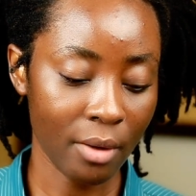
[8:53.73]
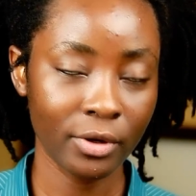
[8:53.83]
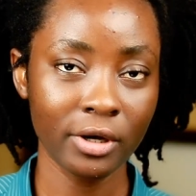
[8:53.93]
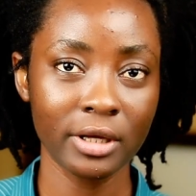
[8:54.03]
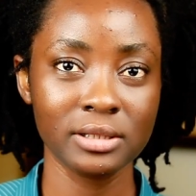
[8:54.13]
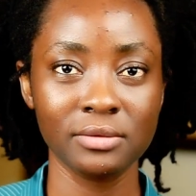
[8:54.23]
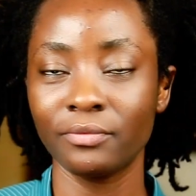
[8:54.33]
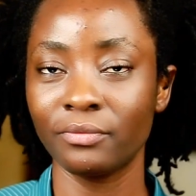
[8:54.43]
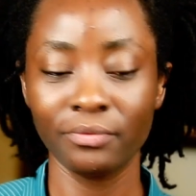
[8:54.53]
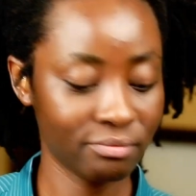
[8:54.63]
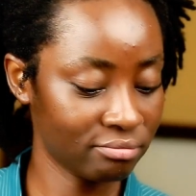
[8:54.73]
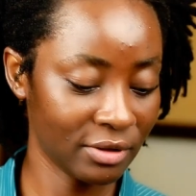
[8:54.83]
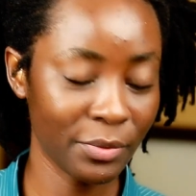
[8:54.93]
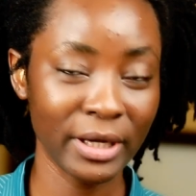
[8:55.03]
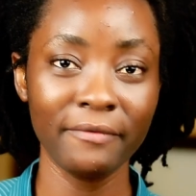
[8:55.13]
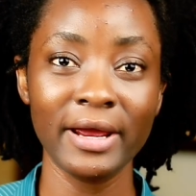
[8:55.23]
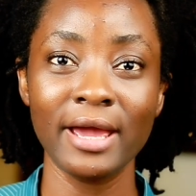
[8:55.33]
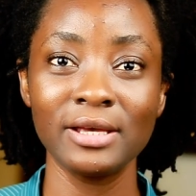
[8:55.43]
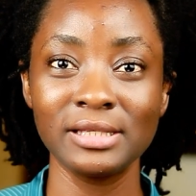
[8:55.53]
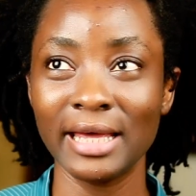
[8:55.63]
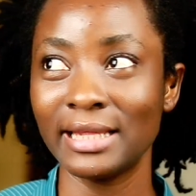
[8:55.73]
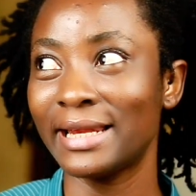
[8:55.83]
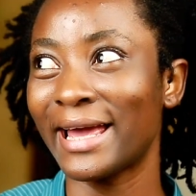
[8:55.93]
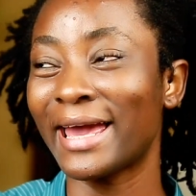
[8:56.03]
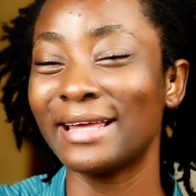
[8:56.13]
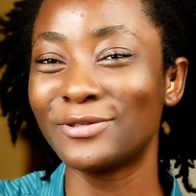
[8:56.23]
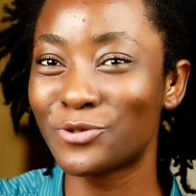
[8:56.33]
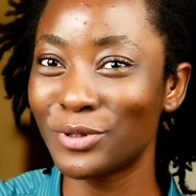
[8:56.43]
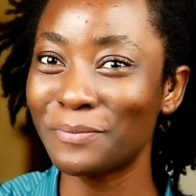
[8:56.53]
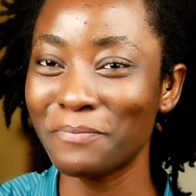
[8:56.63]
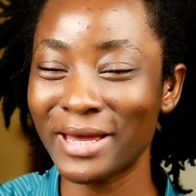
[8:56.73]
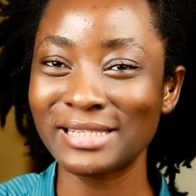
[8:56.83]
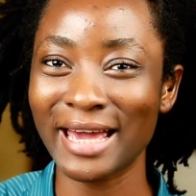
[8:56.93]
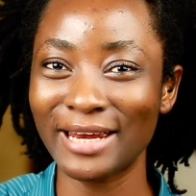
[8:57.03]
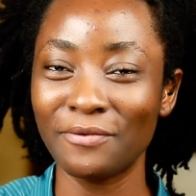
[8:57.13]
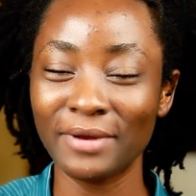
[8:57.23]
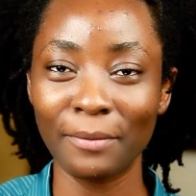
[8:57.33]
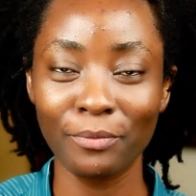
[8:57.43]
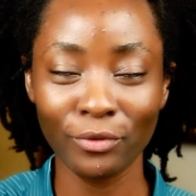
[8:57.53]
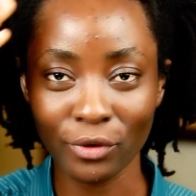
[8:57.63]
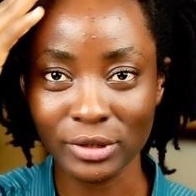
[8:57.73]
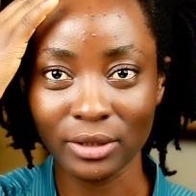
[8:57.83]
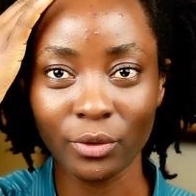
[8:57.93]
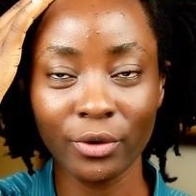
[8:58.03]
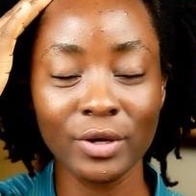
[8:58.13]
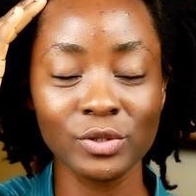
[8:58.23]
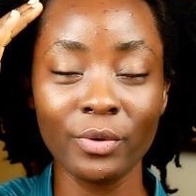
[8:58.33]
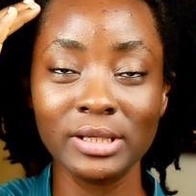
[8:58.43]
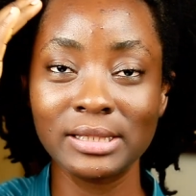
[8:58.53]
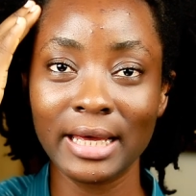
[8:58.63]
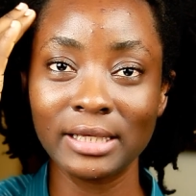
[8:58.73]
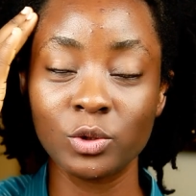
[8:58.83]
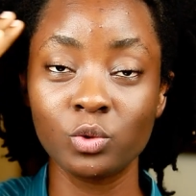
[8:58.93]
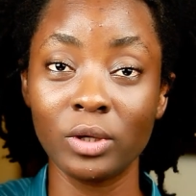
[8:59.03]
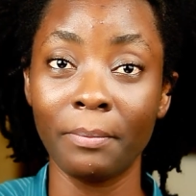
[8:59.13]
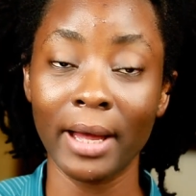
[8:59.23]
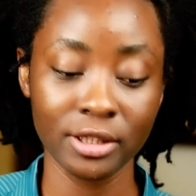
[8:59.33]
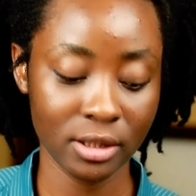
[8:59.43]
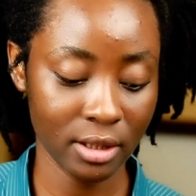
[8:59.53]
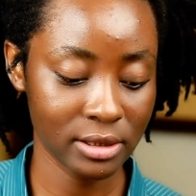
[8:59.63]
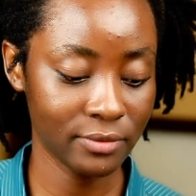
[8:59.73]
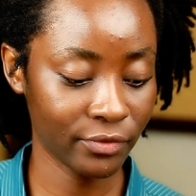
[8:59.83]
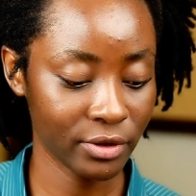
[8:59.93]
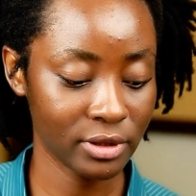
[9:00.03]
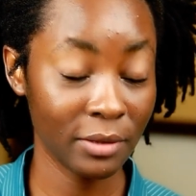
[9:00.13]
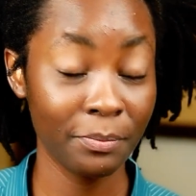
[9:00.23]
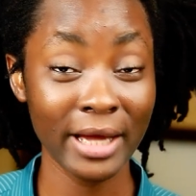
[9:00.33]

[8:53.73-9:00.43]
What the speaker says: Because whenever you're using any like treatment kind of like products and oil, it's always nice to do a patch test first.